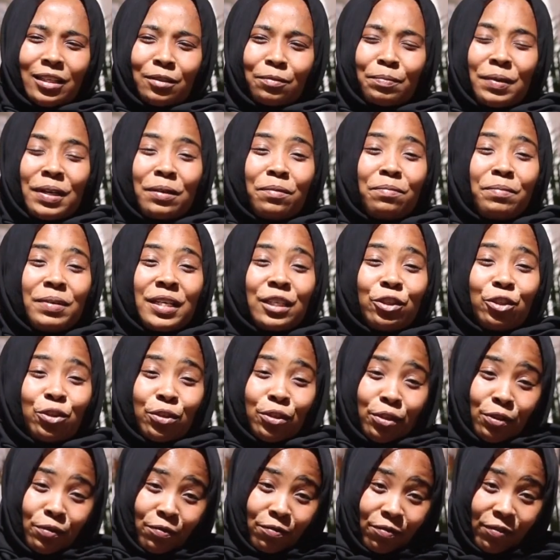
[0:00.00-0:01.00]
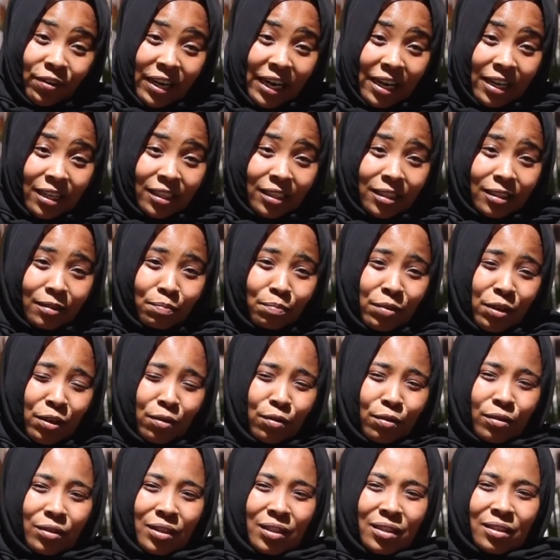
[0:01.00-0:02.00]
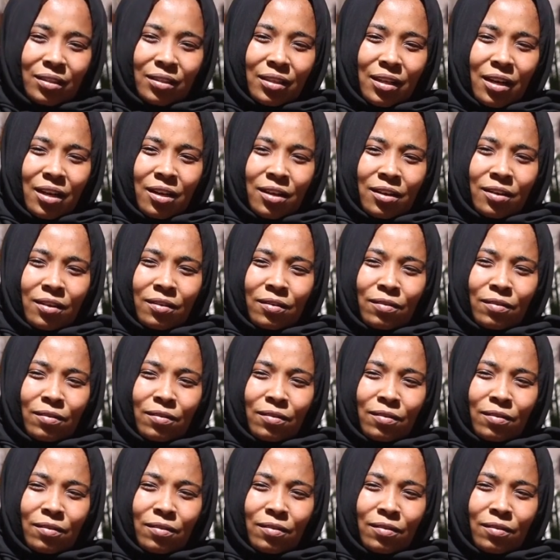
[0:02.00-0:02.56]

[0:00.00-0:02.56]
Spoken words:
It made me choose friends, because